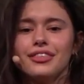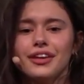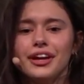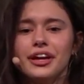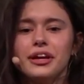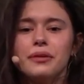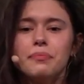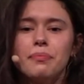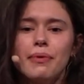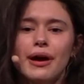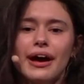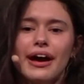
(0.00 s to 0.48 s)

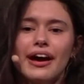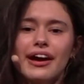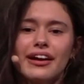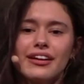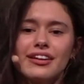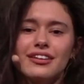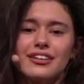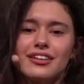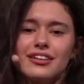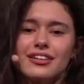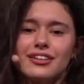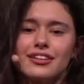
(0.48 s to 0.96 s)
Think
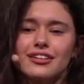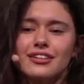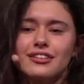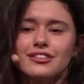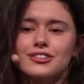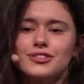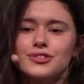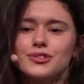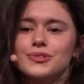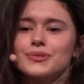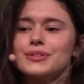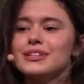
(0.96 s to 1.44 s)
back
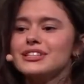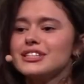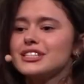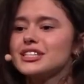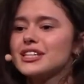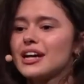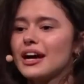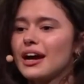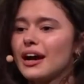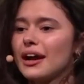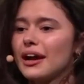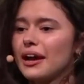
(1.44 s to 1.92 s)
to the
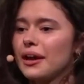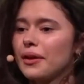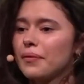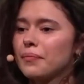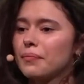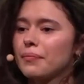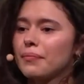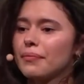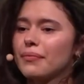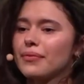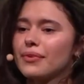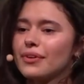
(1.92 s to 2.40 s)

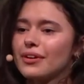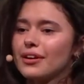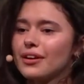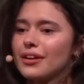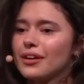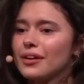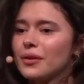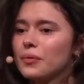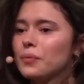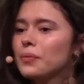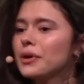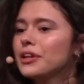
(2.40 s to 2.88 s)
time
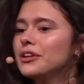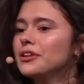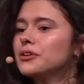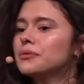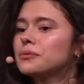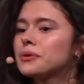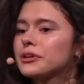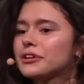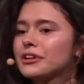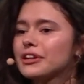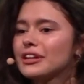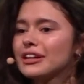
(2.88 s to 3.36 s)
when you
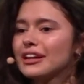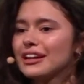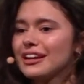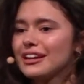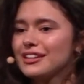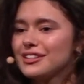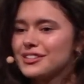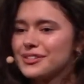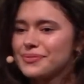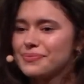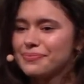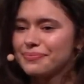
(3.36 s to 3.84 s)
were a
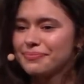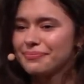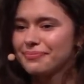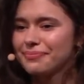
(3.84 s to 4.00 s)
kid.